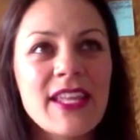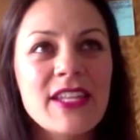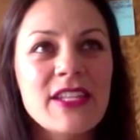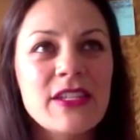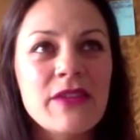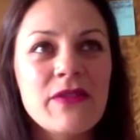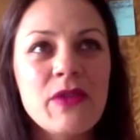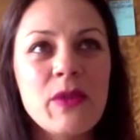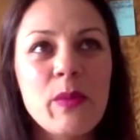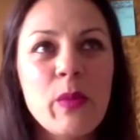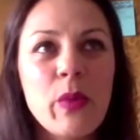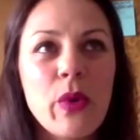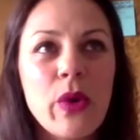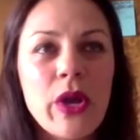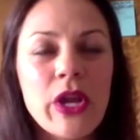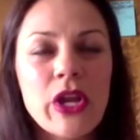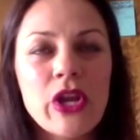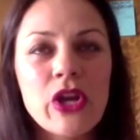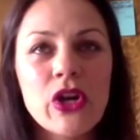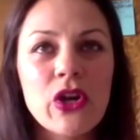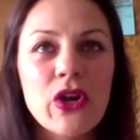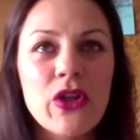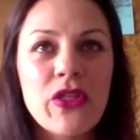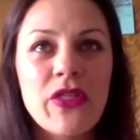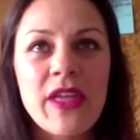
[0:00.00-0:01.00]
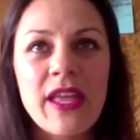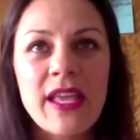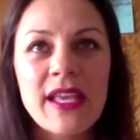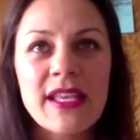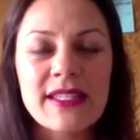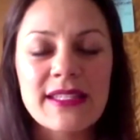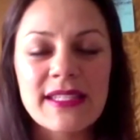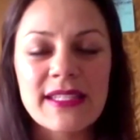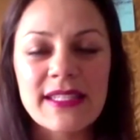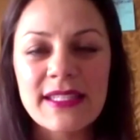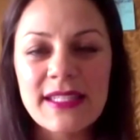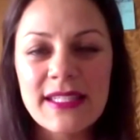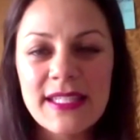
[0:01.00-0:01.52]
of the boy-girl thing
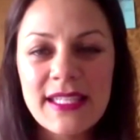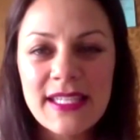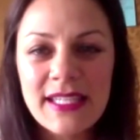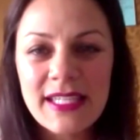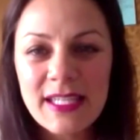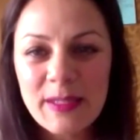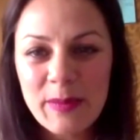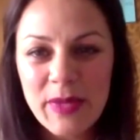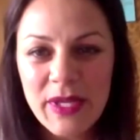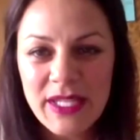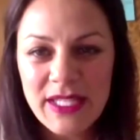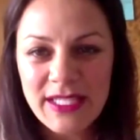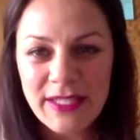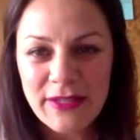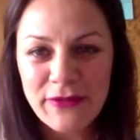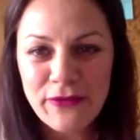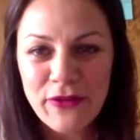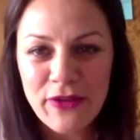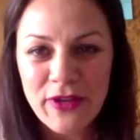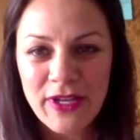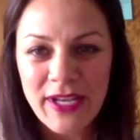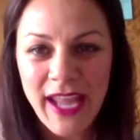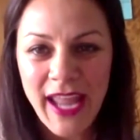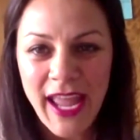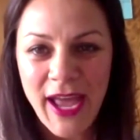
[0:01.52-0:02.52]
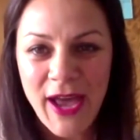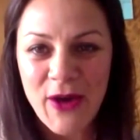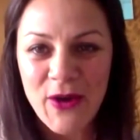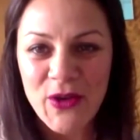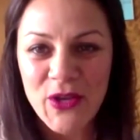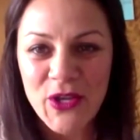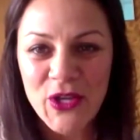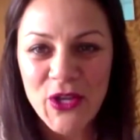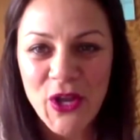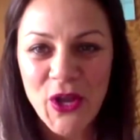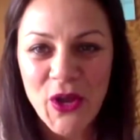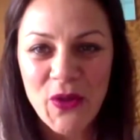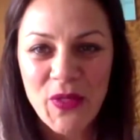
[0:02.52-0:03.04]
is a little bit different now.
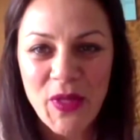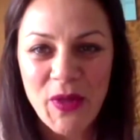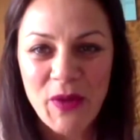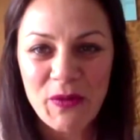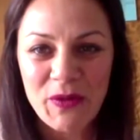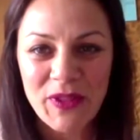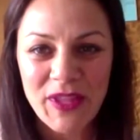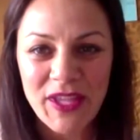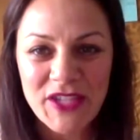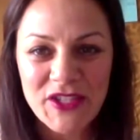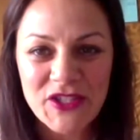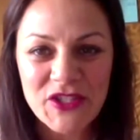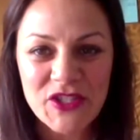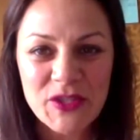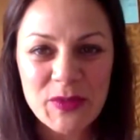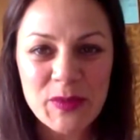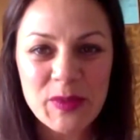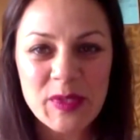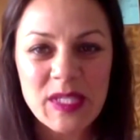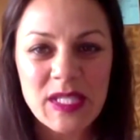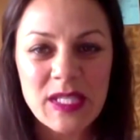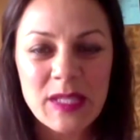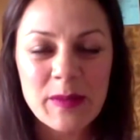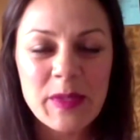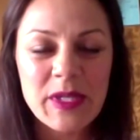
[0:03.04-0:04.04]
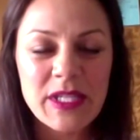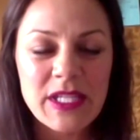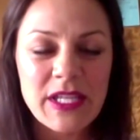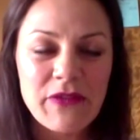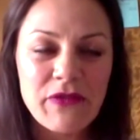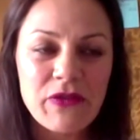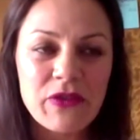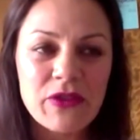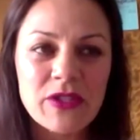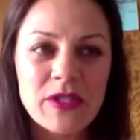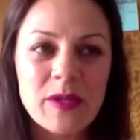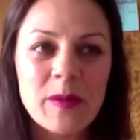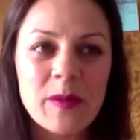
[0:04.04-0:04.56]
That relationship is a little bit
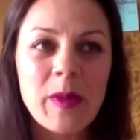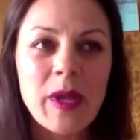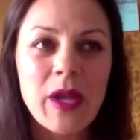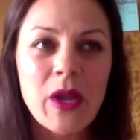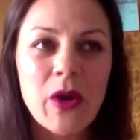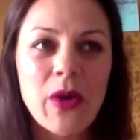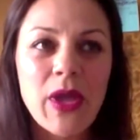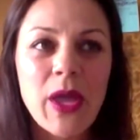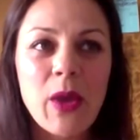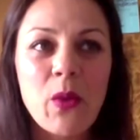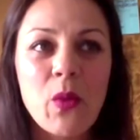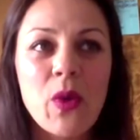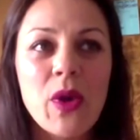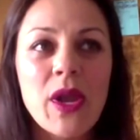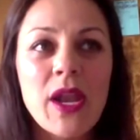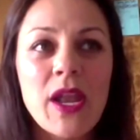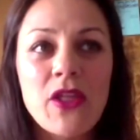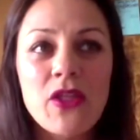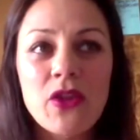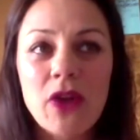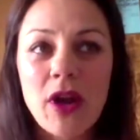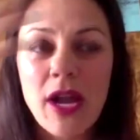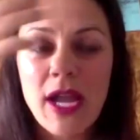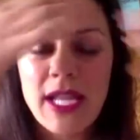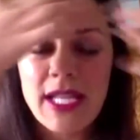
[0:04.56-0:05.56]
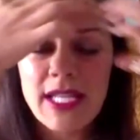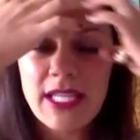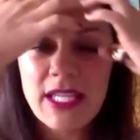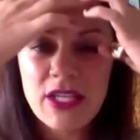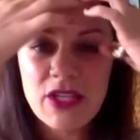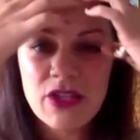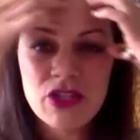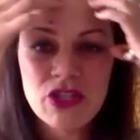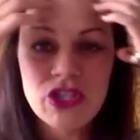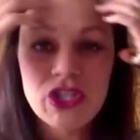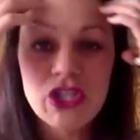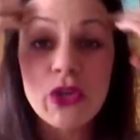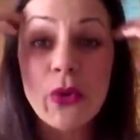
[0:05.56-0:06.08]
different. So I'm like, okay, what other
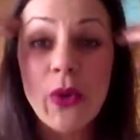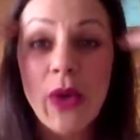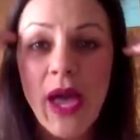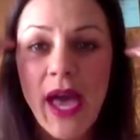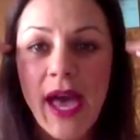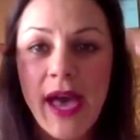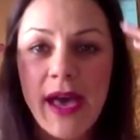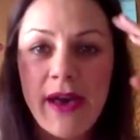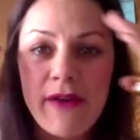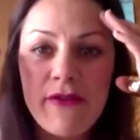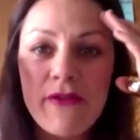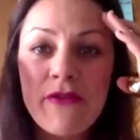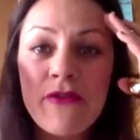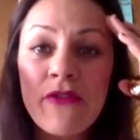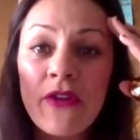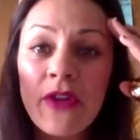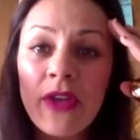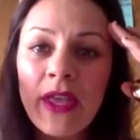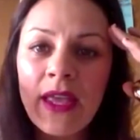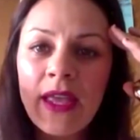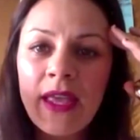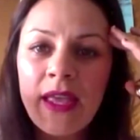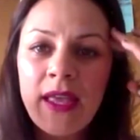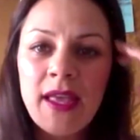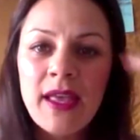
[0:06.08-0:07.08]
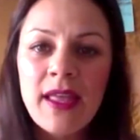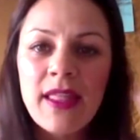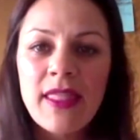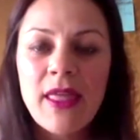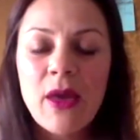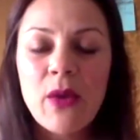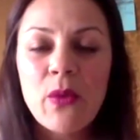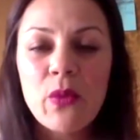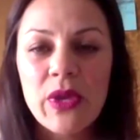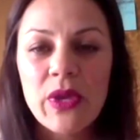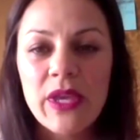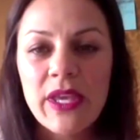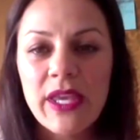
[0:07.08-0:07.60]
ideas do you have
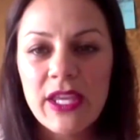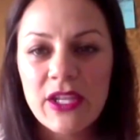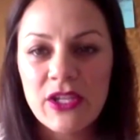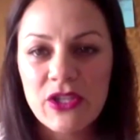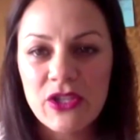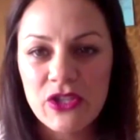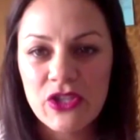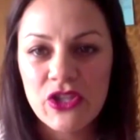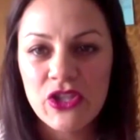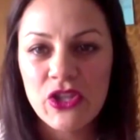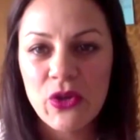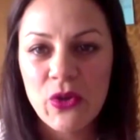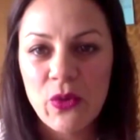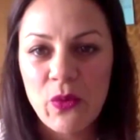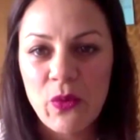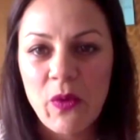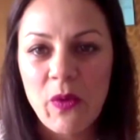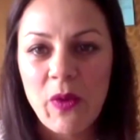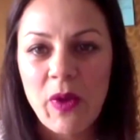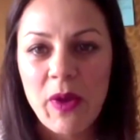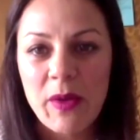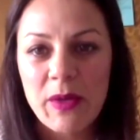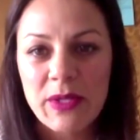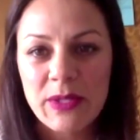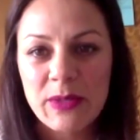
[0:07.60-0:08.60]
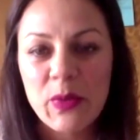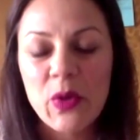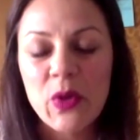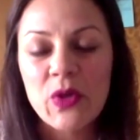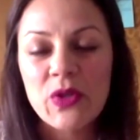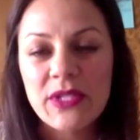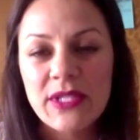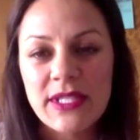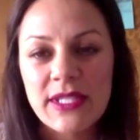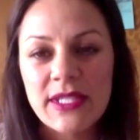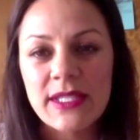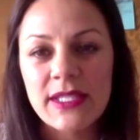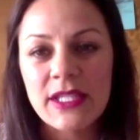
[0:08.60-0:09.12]
that we can do as
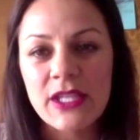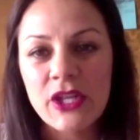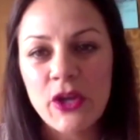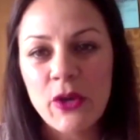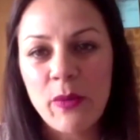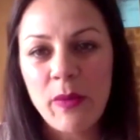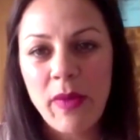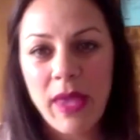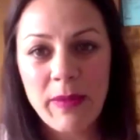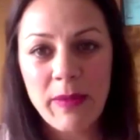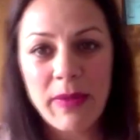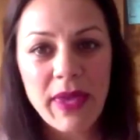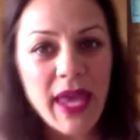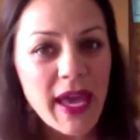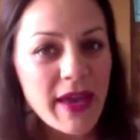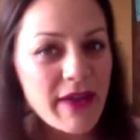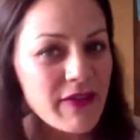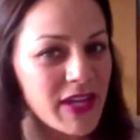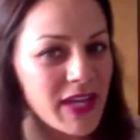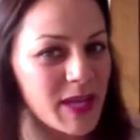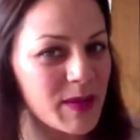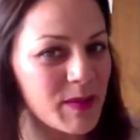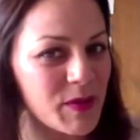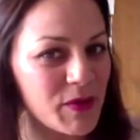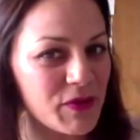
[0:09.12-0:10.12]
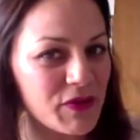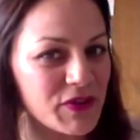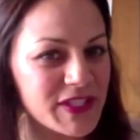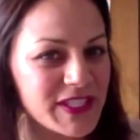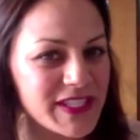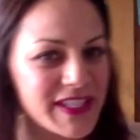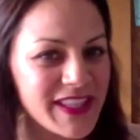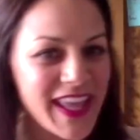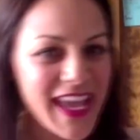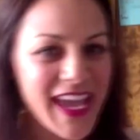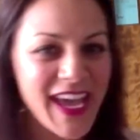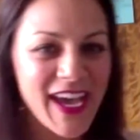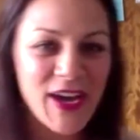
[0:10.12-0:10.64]
opposed to, maybe having him over to
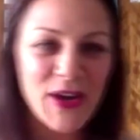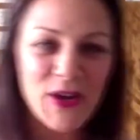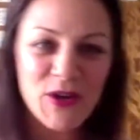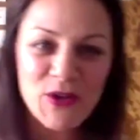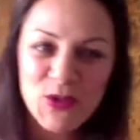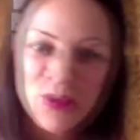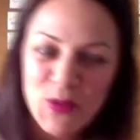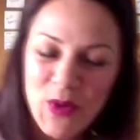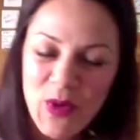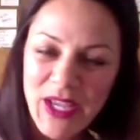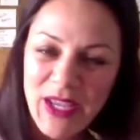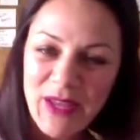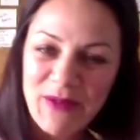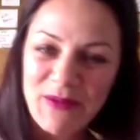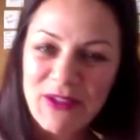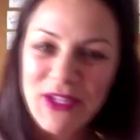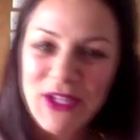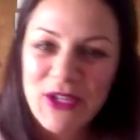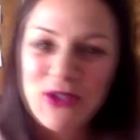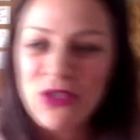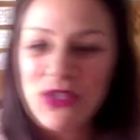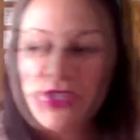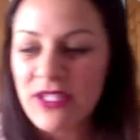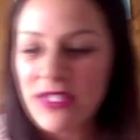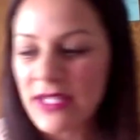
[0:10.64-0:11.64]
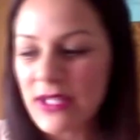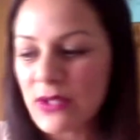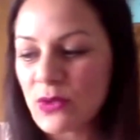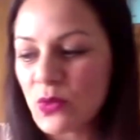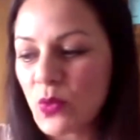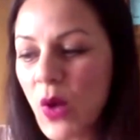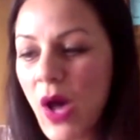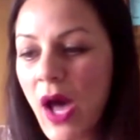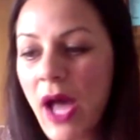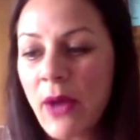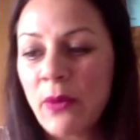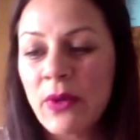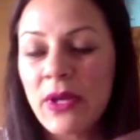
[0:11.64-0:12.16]
the house? What can we do? She says,
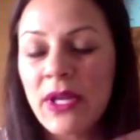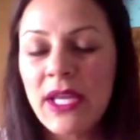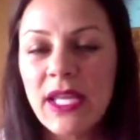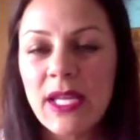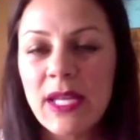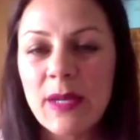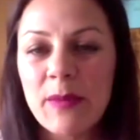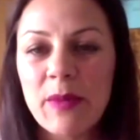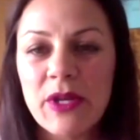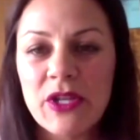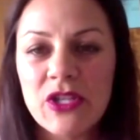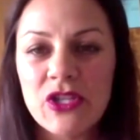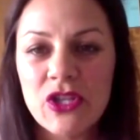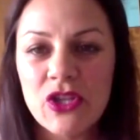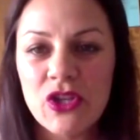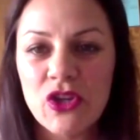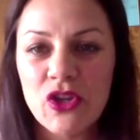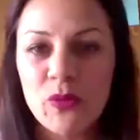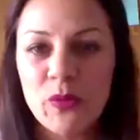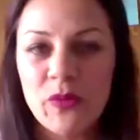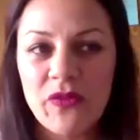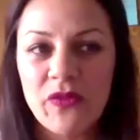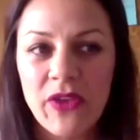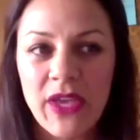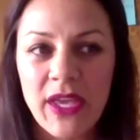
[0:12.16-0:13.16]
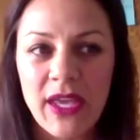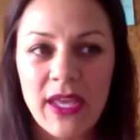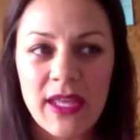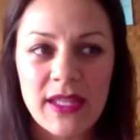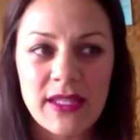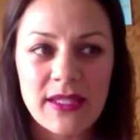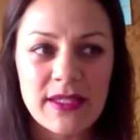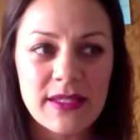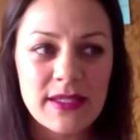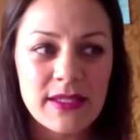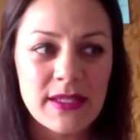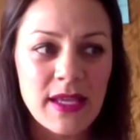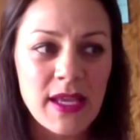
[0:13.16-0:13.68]
well, I want to get a
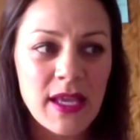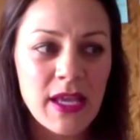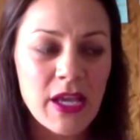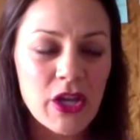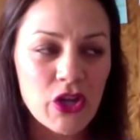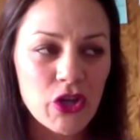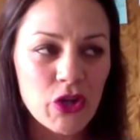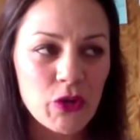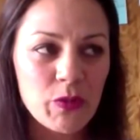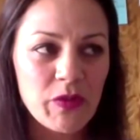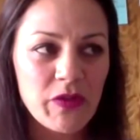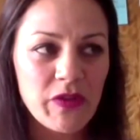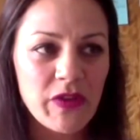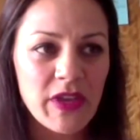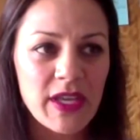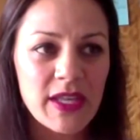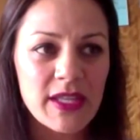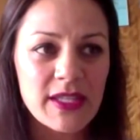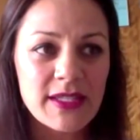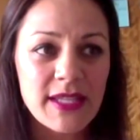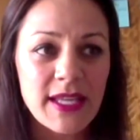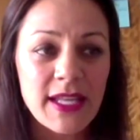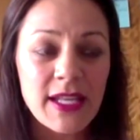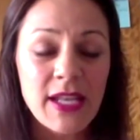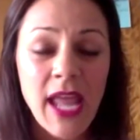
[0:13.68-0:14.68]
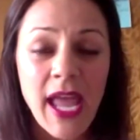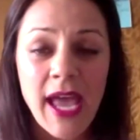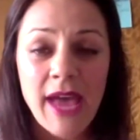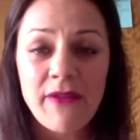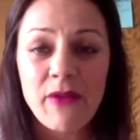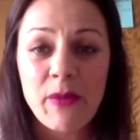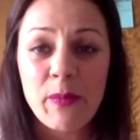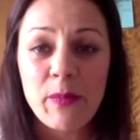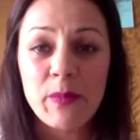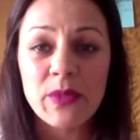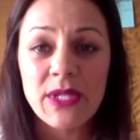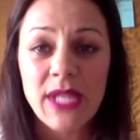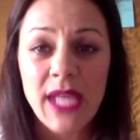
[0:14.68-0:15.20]
group of kids and have
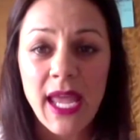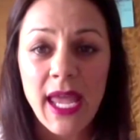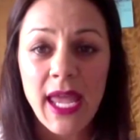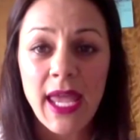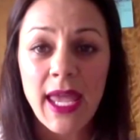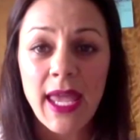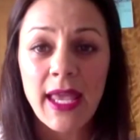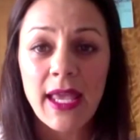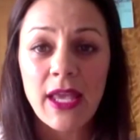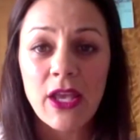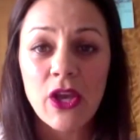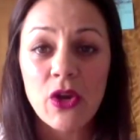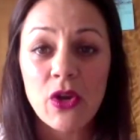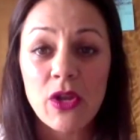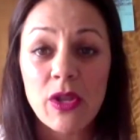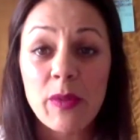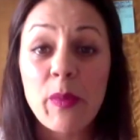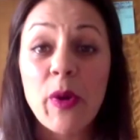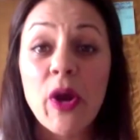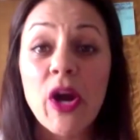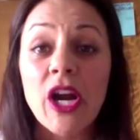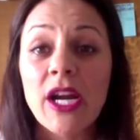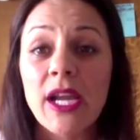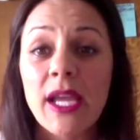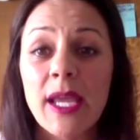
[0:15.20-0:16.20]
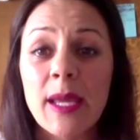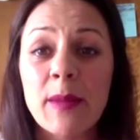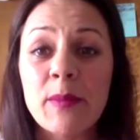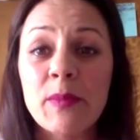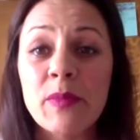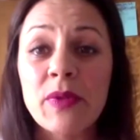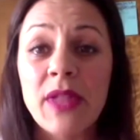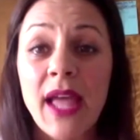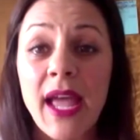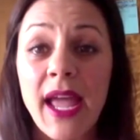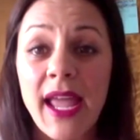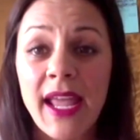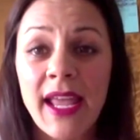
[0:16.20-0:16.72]
a day, go to the park and
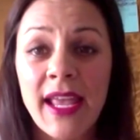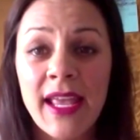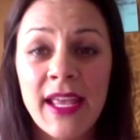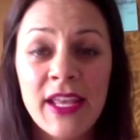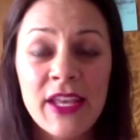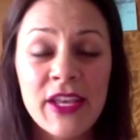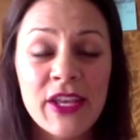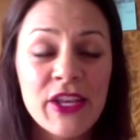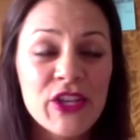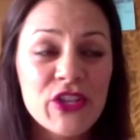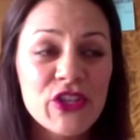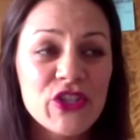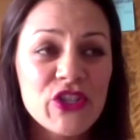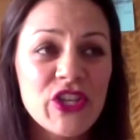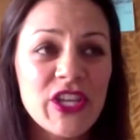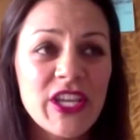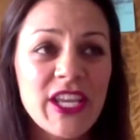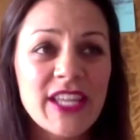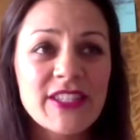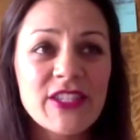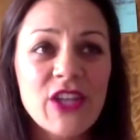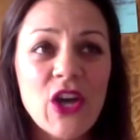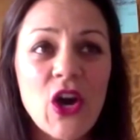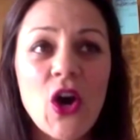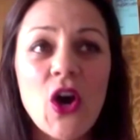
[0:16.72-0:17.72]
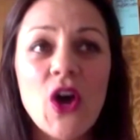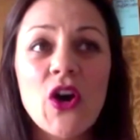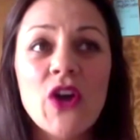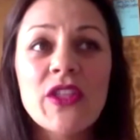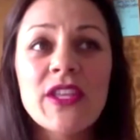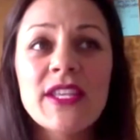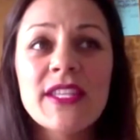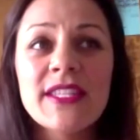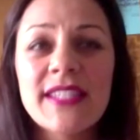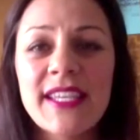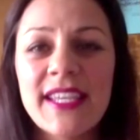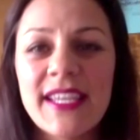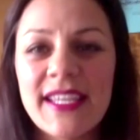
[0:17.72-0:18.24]
play. She gets all
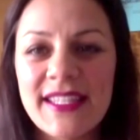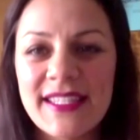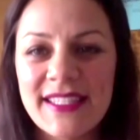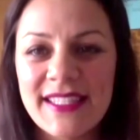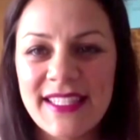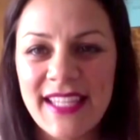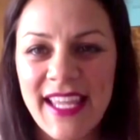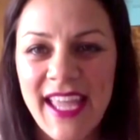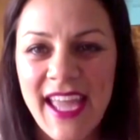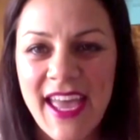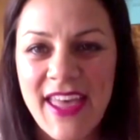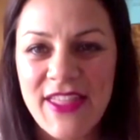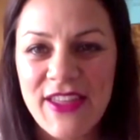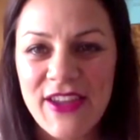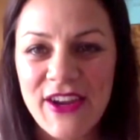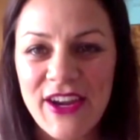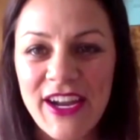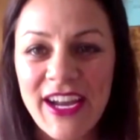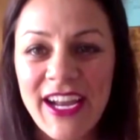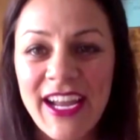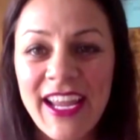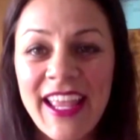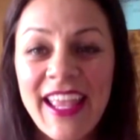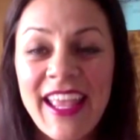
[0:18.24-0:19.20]
these kids together.